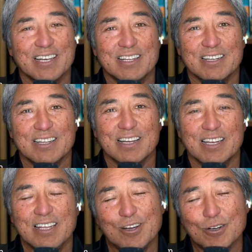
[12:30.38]
And
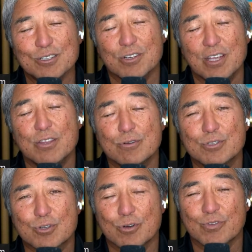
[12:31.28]
he
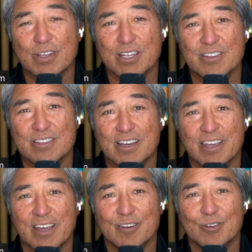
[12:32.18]
threw surfing into
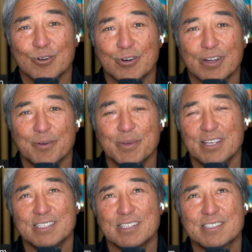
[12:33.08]
that category. I
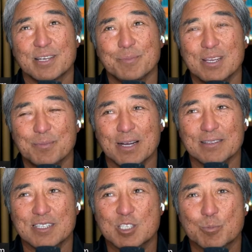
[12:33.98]
mean, it's something
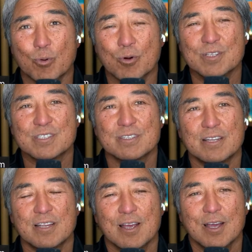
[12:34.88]
about these sports
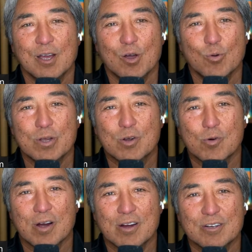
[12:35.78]
that
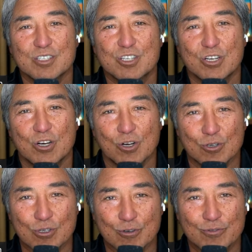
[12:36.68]
require
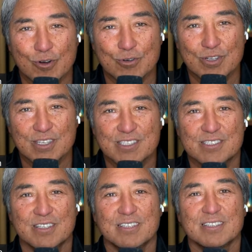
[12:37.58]
total
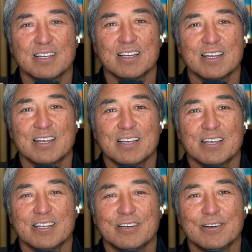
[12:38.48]
focus. That
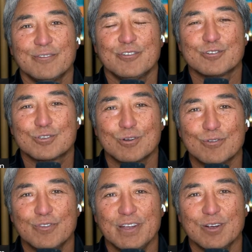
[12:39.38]
if you're
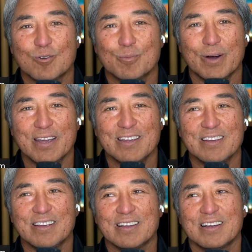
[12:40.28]
surfing or
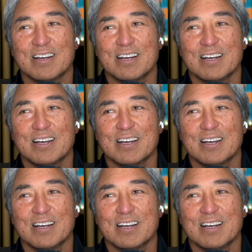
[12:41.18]
biking,